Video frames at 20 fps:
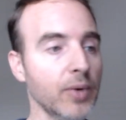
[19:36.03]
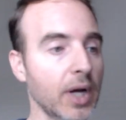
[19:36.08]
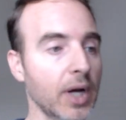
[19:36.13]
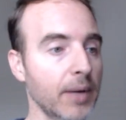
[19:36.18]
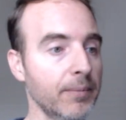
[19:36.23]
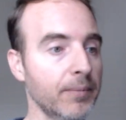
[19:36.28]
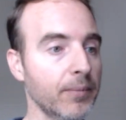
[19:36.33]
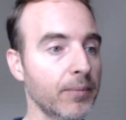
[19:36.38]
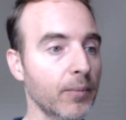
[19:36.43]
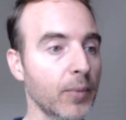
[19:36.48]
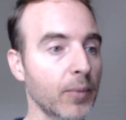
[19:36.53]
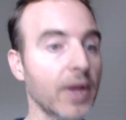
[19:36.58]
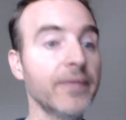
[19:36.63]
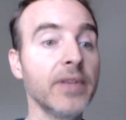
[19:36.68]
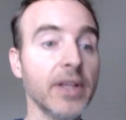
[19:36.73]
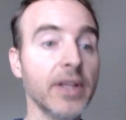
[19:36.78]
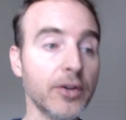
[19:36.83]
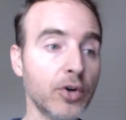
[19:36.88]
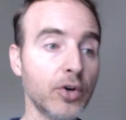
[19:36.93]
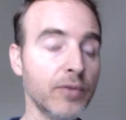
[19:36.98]
Um, we have the
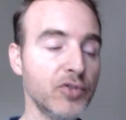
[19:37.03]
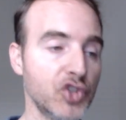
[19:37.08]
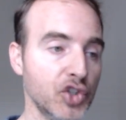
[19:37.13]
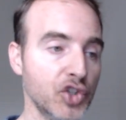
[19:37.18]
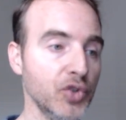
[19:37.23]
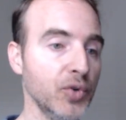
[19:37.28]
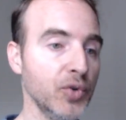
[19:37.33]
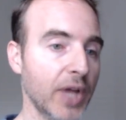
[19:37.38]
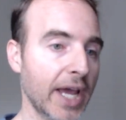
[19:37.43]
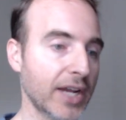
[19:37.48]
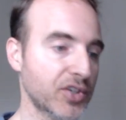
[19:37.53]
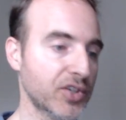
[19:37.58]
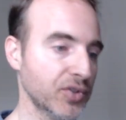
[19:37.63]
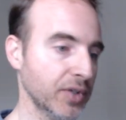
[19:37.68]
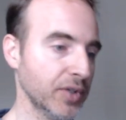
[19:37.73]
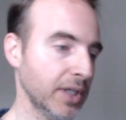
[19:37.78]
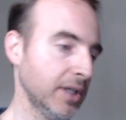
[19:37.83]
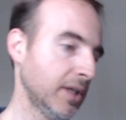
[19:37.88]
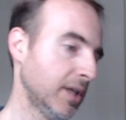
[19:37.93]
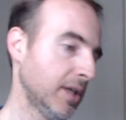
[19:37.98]
letter of Jude
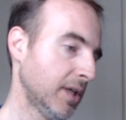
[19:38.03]
actually,